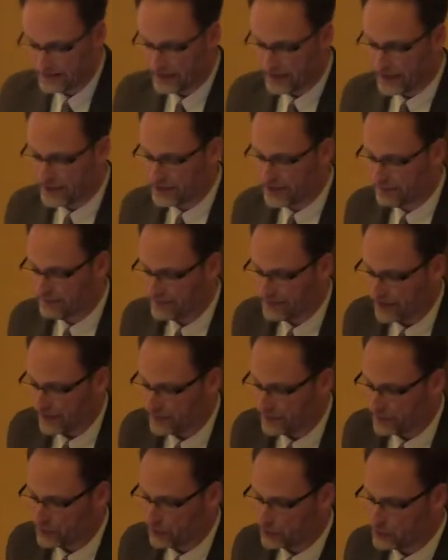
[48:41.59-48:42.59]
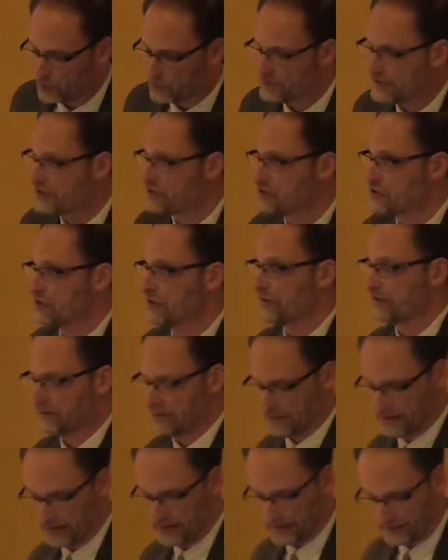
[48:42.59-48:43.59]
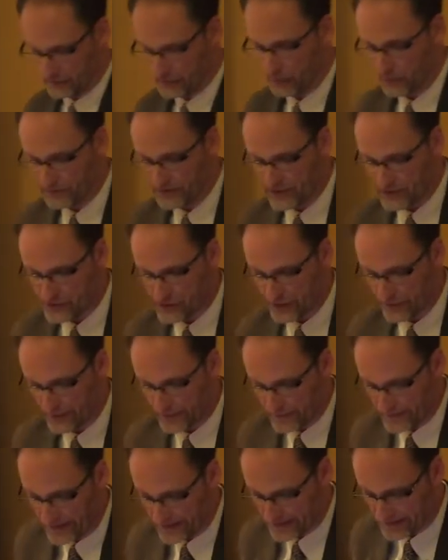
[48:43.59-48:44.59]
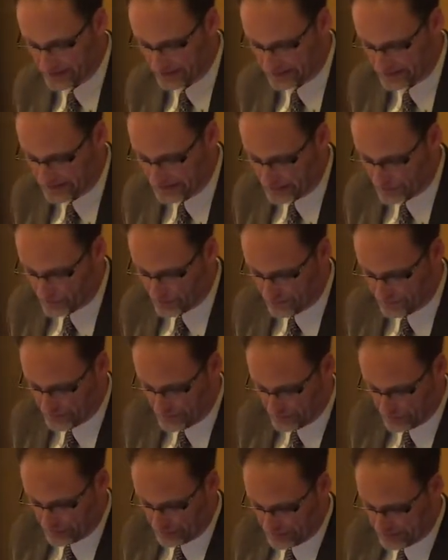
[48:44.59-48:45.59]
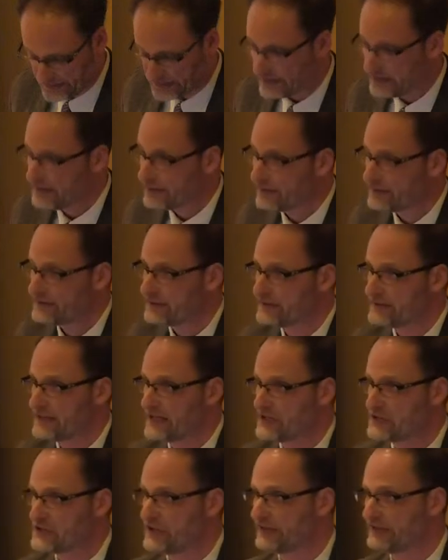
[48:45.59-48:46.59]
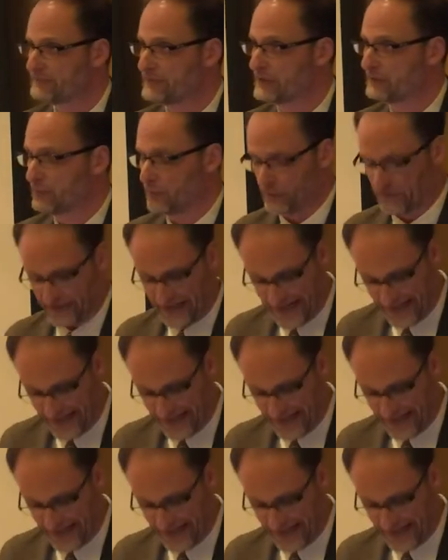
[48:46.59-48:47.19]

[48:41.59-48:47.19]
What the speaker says: Another local teacher, school teacher that is, refused to teach his pupils